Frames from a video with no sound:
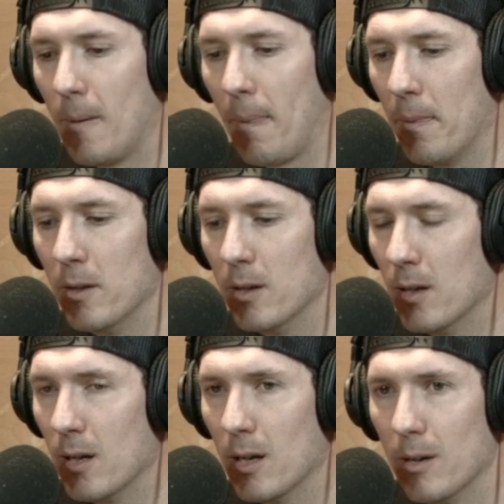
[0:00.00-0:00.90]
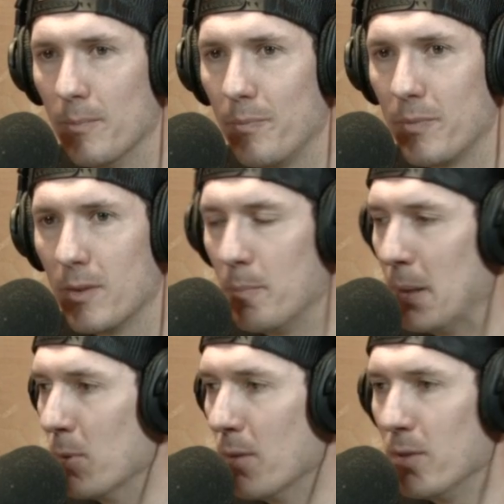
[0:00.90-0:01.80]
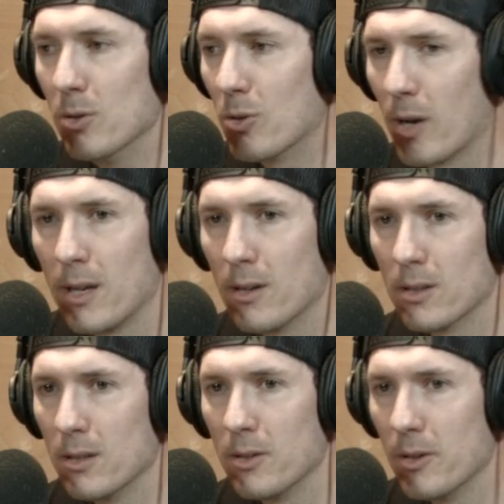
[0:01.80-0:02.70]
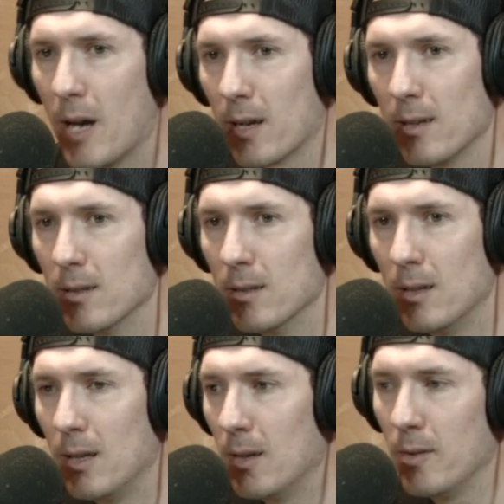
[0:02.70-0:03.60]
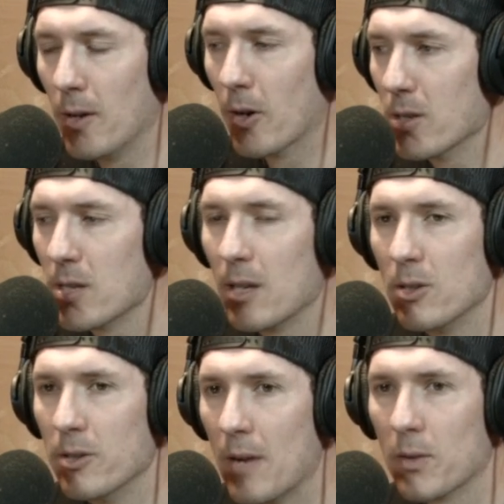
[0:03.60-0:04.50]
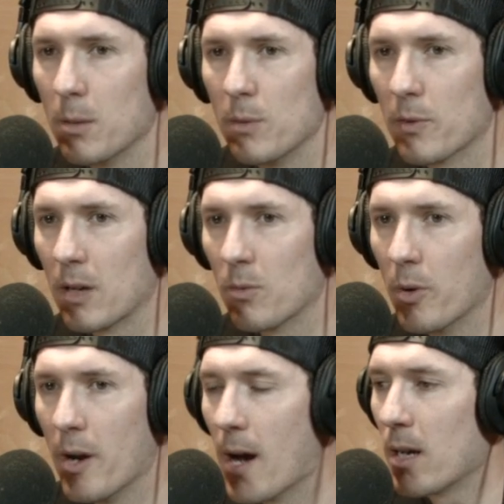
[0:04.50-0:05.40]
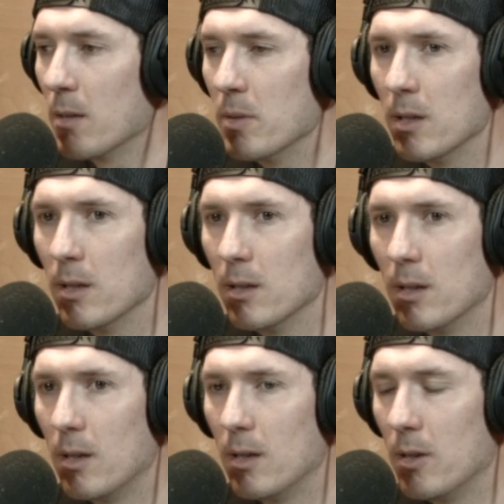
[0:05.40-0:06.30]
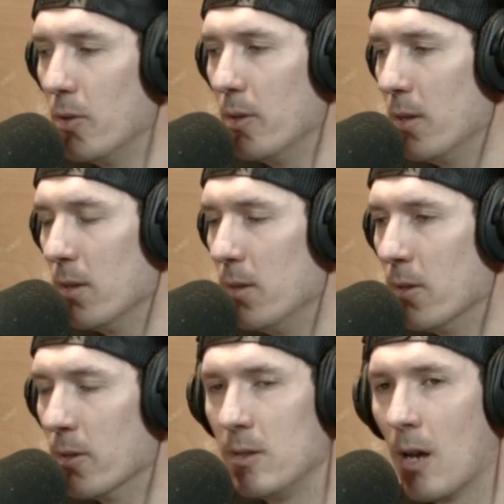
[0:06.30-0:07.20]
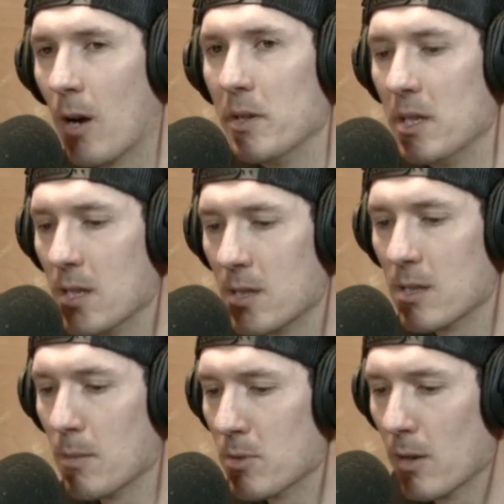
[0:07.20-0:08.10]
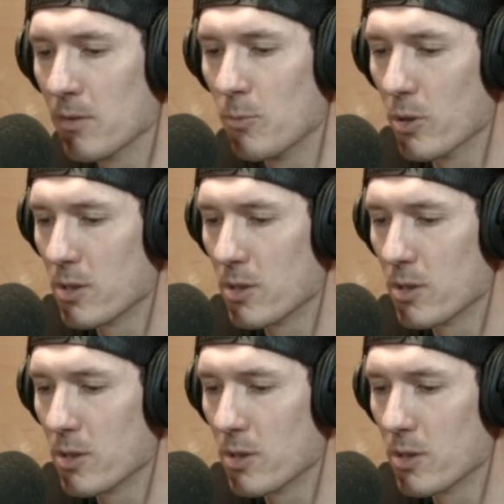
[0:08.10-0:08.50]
The people of the Ukraine are going to. They're not going to. They're already saying you're never going to be forgiven. We're not going to be. They're already distanced themselves more.